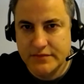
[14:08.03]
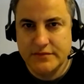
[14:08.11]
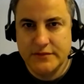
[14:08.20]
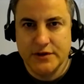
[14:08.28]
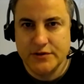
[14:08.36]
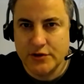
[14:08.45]

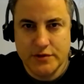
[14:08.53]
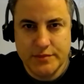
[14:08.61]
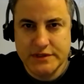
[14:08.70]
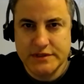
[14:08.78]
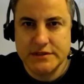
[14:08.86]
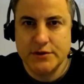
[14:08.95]
the good
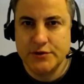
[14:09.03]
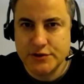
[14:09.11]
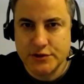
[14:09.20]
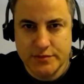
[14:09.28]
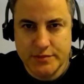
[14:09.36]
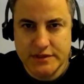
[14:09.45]
business owners,
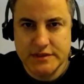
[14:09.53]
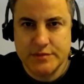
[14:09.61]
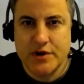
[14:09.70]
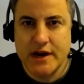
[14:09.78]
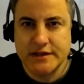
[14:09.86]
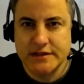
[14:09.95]
good business
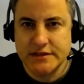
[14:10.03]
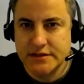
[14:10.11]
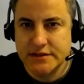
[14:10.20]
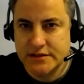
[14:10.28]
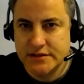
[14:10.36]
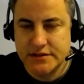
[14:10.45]

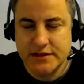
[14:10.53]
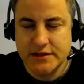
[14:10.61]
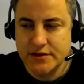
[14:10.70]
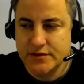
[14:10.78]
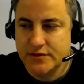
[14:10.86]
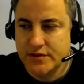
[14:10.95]
practices,
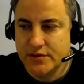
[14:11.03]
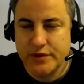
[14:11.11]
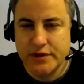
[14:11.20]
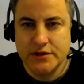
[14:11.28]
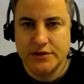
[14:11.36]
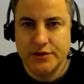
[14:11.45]
a
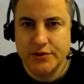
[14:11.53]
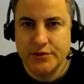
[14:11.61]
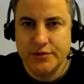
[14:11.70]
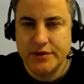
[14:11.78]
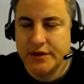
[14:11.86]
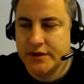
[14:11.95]
well-known